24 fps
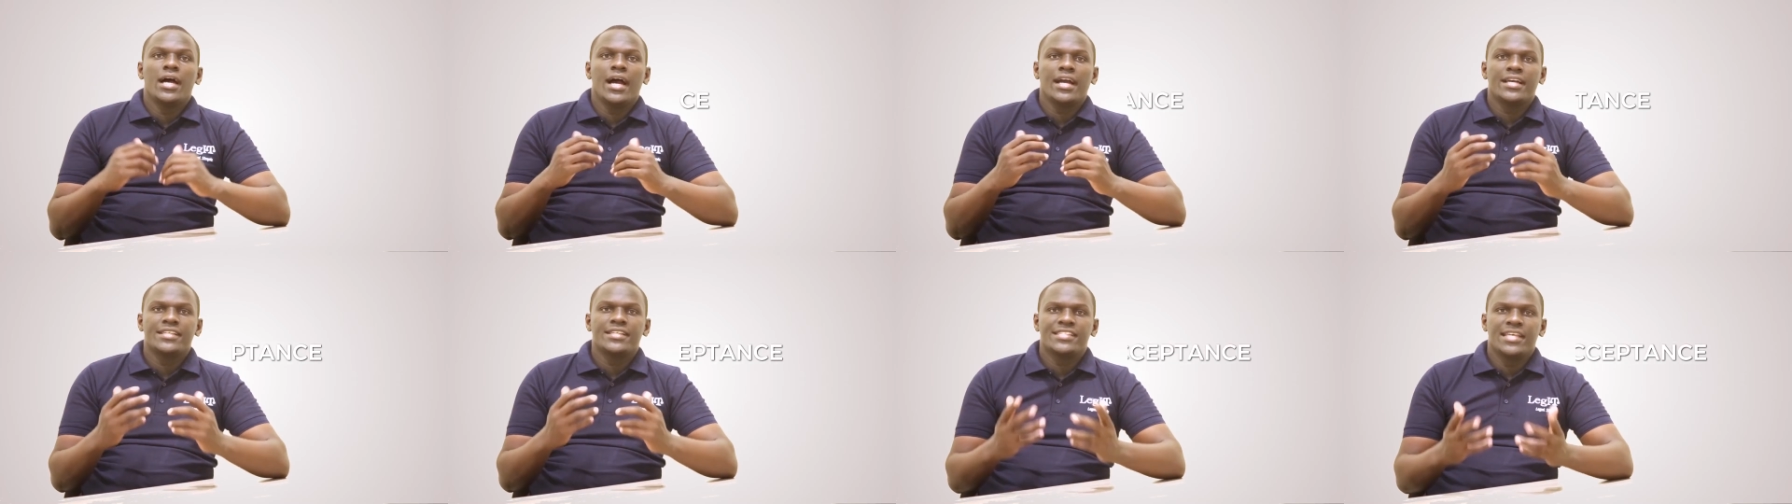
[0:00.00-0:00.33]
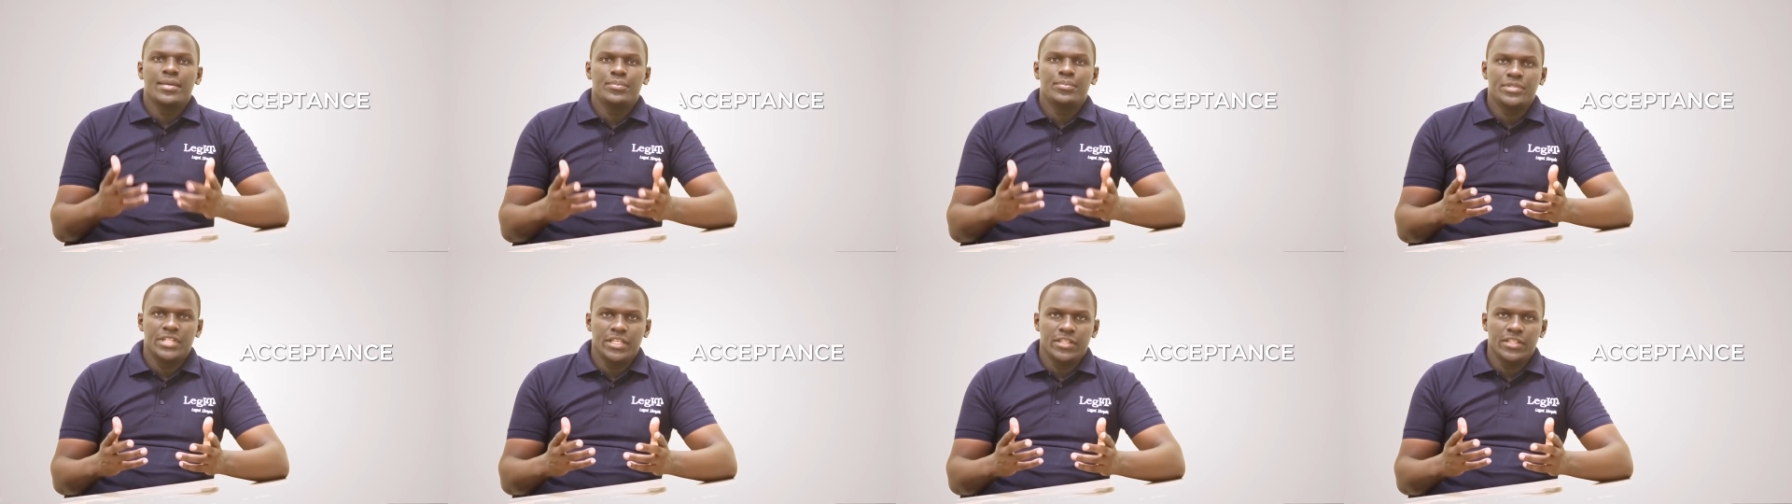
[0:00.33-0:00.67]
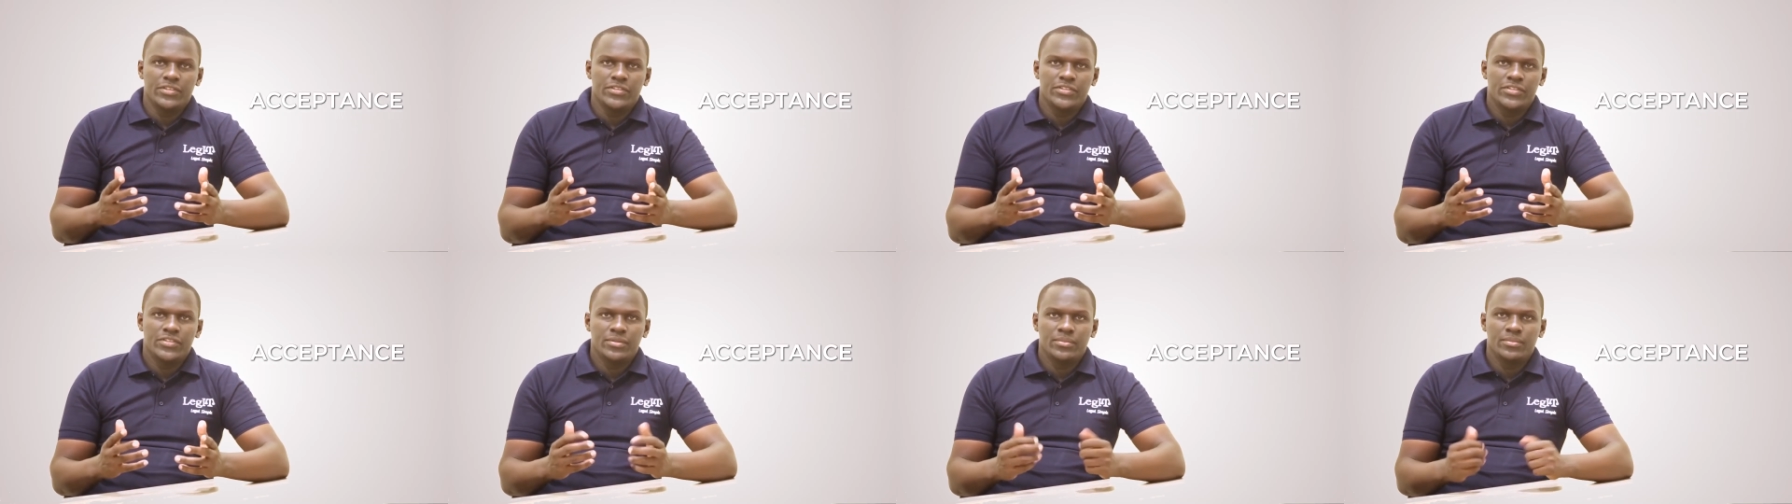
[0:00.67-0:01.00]

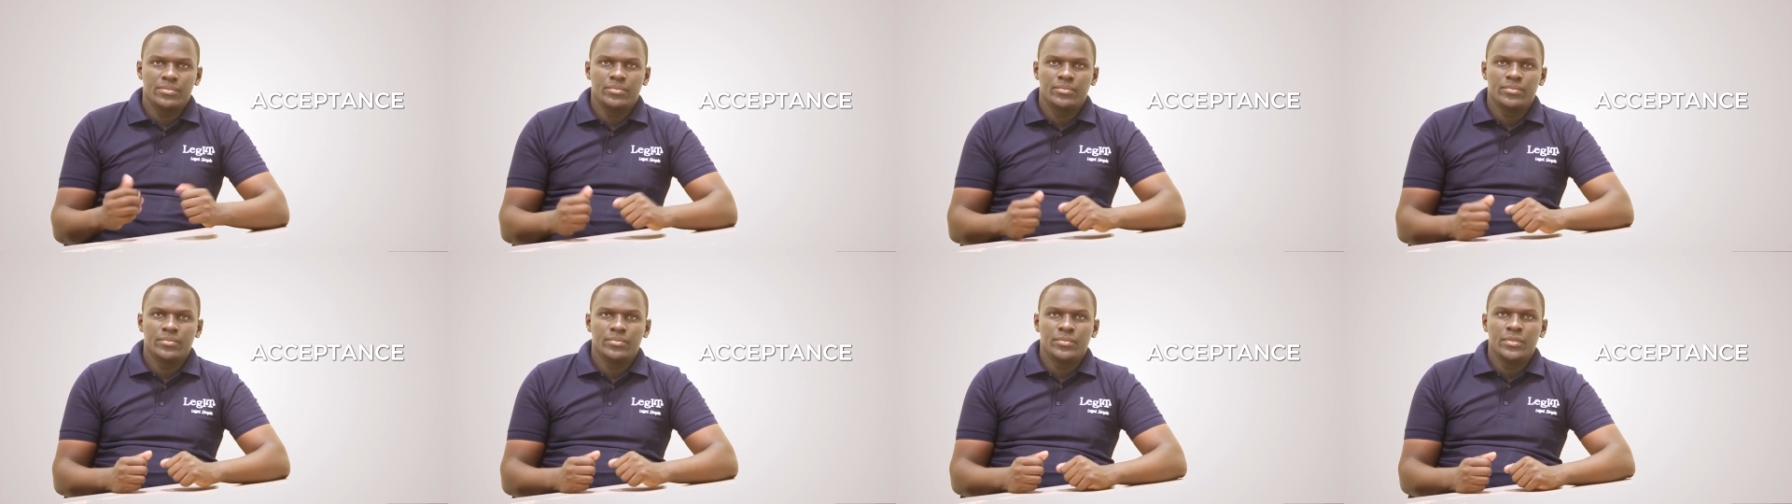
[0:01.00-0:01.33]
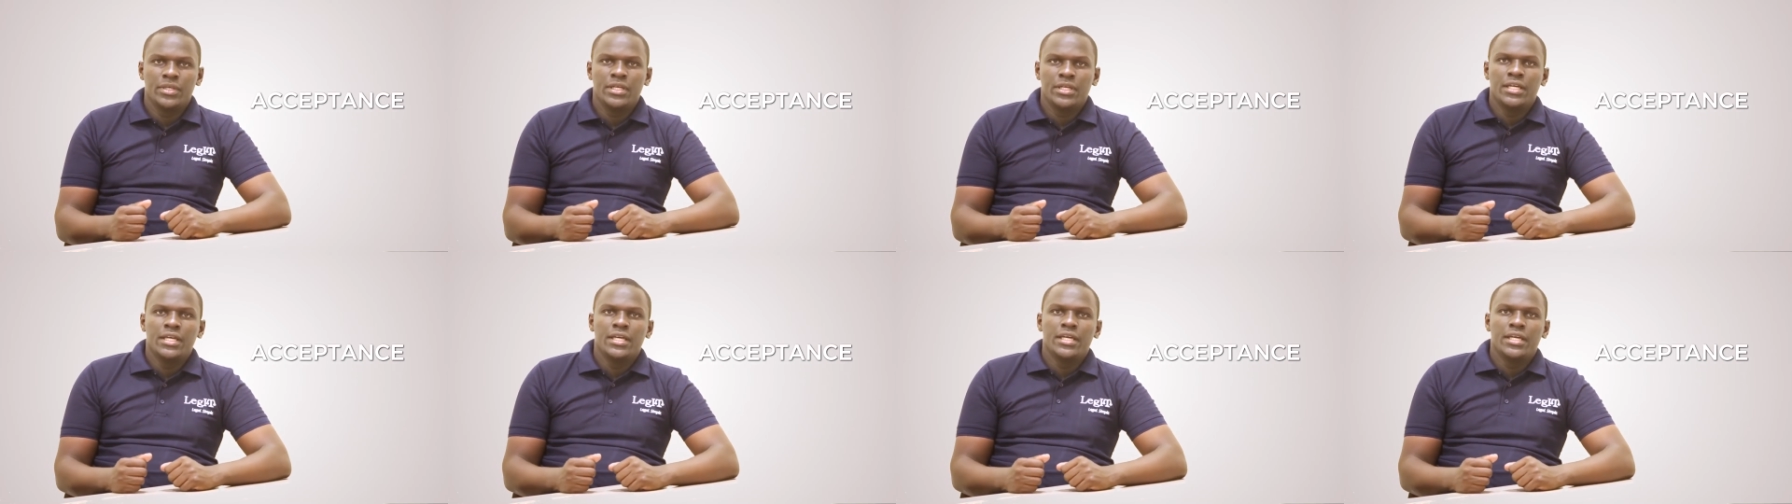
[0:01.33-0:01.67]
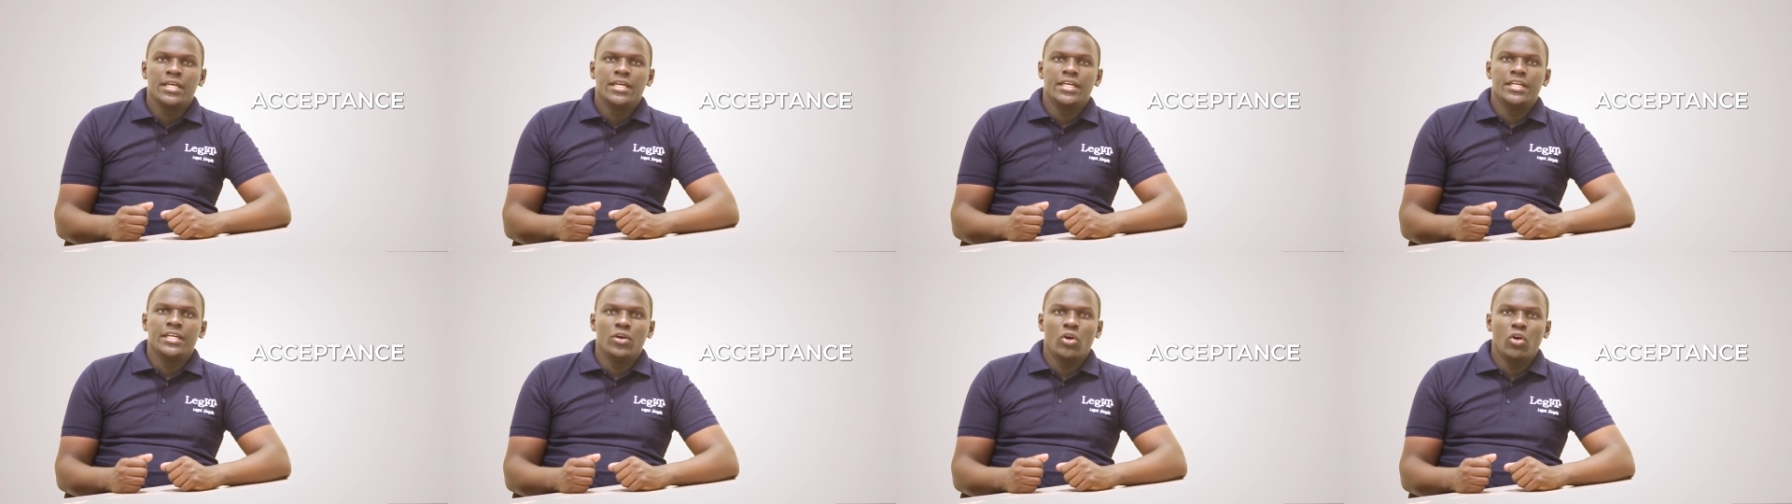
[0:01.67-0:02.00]
Acceptance.
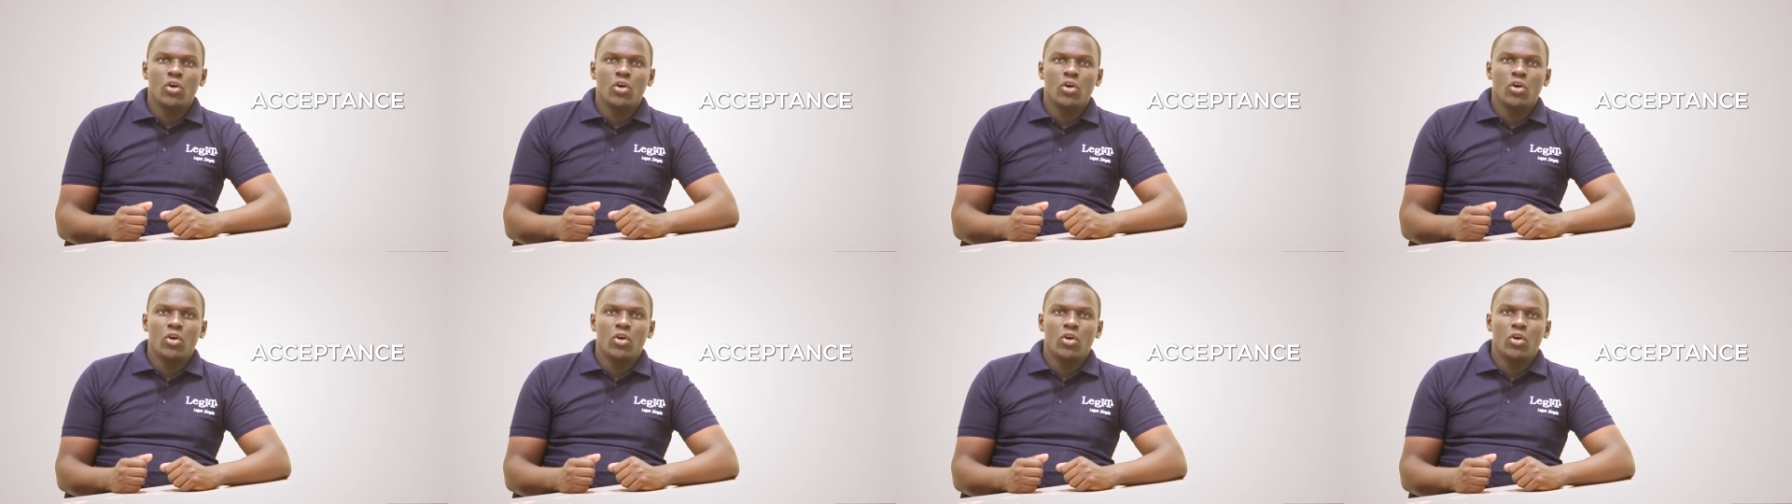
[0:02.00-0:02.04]
In